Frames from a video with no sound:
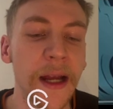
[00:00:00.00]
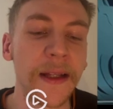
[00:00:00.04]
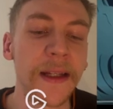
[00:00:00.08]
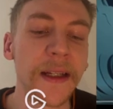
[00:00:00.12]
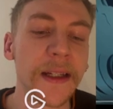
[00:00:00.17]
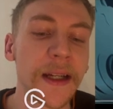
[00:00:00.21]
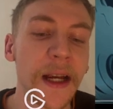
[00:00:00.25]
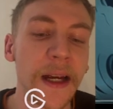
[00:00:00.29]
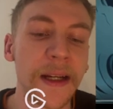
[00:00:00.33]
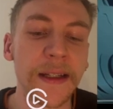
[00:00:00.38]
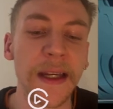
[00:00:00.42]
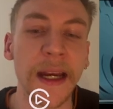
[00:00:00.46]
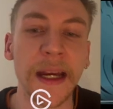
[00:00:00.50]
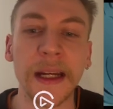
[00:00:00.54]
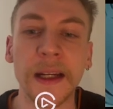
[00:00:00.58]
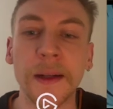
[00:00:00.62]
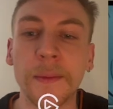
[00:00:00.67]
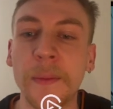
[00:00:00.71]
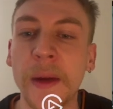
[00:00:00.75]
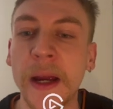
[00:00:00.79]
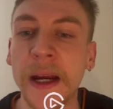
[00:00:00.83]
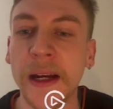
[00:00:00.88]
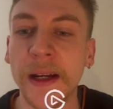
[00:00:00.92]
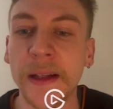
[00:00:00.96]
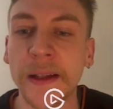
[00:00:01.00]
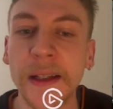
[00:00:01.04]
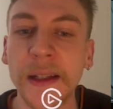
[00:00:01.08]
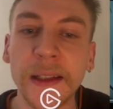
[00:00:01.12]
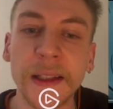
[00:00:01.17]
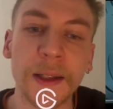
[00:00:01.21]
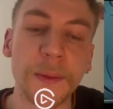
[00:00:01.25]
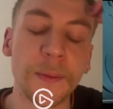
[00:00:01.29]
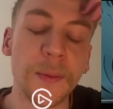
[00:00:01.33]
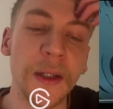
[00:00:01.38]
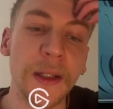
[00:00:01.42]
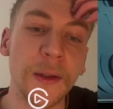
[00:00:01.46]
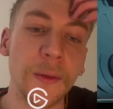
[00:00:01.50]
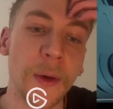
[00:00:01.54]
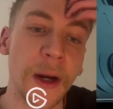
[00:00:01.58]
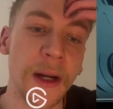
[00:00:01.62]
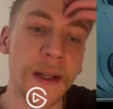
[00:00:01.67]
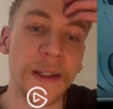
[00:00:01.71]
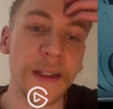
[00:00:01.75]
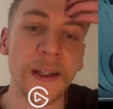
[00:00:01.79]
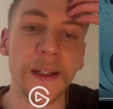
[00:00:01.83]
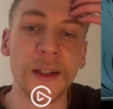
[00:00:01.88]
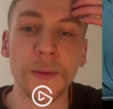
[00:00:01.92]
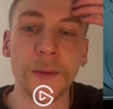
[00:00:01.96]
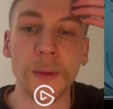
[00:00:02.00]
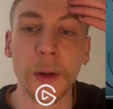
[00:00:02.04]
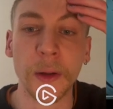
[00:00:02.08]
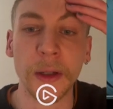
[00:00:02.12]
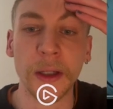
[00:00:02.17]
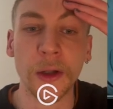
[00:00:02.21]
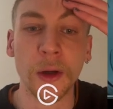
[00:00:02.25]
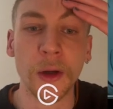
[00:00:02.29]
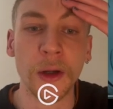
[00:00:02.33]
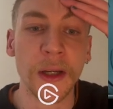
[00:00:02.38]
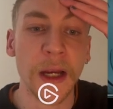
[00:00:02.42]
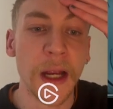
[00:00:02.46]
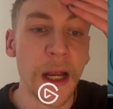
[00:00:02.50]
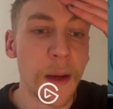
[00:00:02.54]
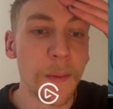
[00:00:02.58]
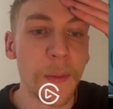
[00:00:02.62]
I take it back. I think this Pete right here is very good.